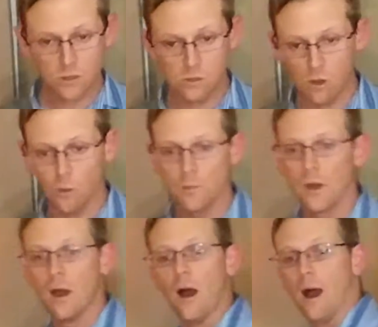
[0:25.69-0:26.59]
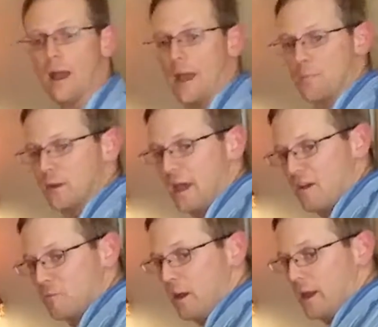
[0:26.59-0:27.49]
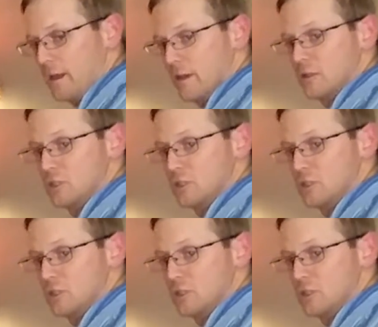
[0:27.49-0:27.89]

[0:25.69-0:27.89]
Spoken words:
So I happen to have my